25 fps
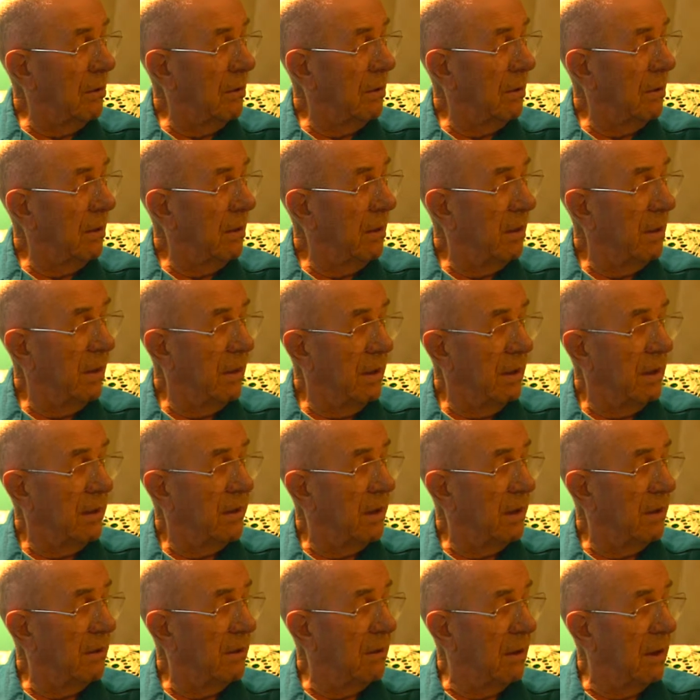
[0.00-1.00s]
Yeah.
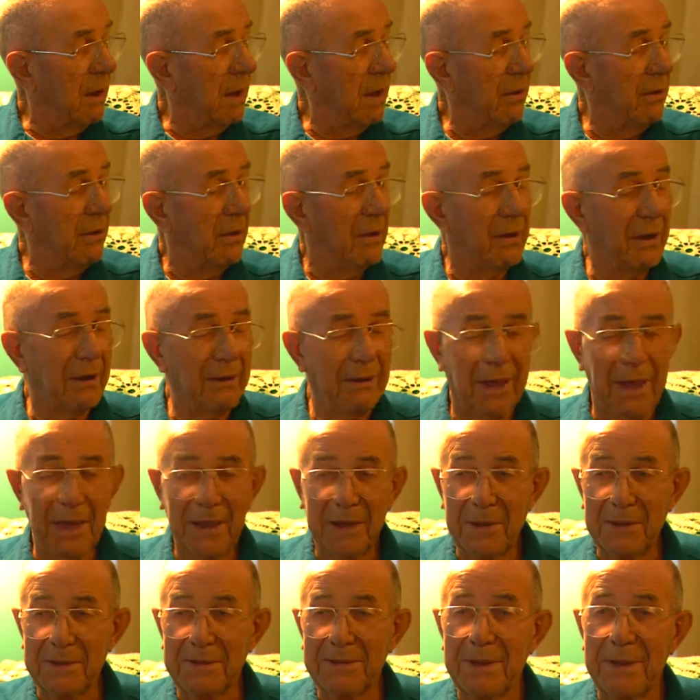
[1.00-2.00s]
All I
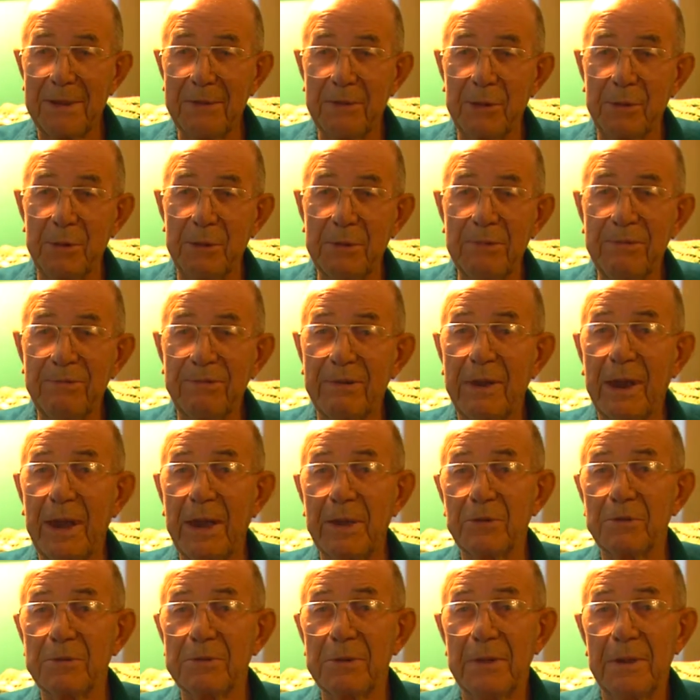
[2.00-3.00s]
could say is too
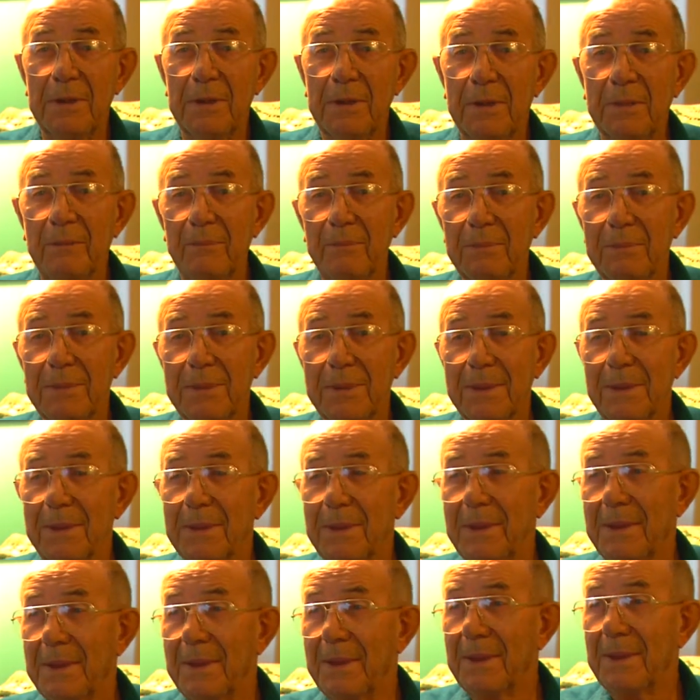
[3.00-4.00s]
fast.
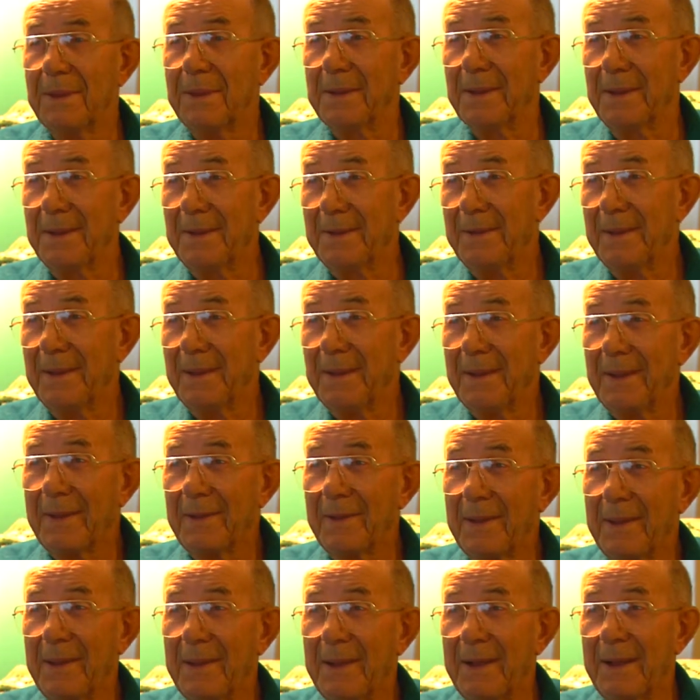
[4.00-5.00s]

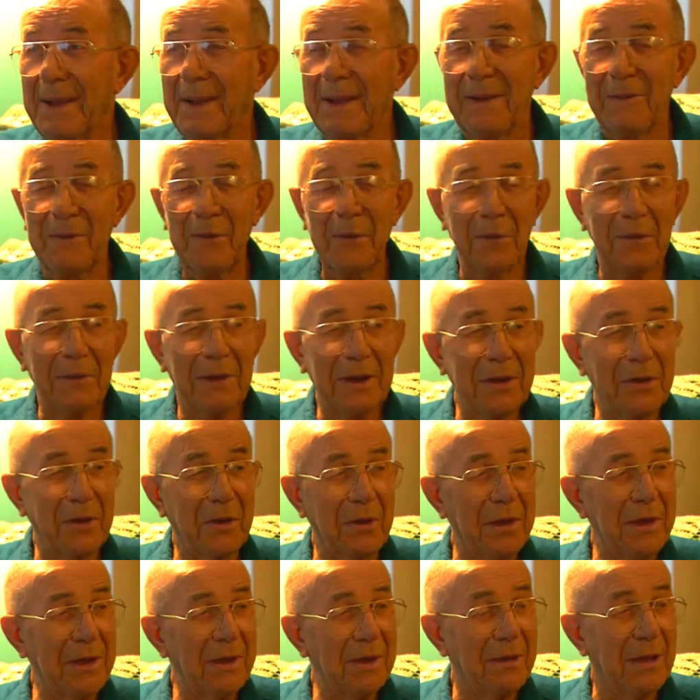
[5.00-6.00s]
I have no
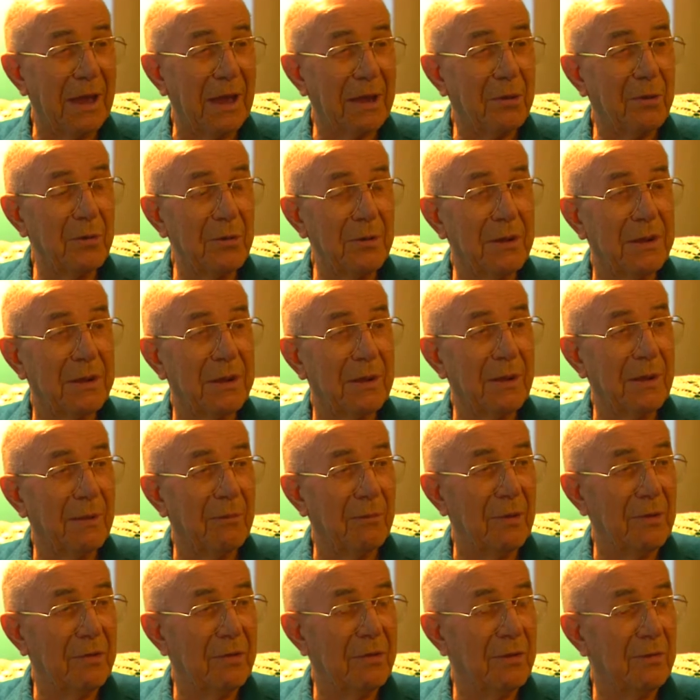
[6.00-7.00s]
idea. I couldn't tell,
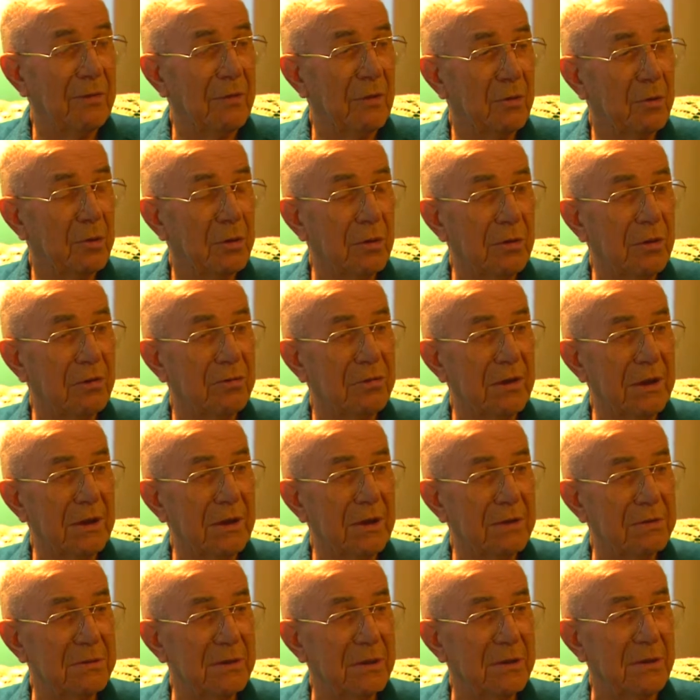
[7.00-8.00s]
but I couldn't see
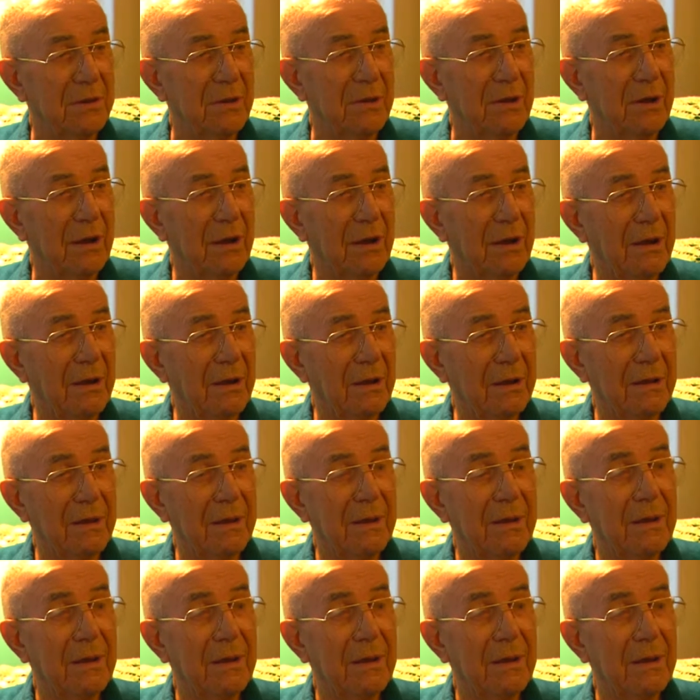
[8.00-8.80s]
nothing in the dark.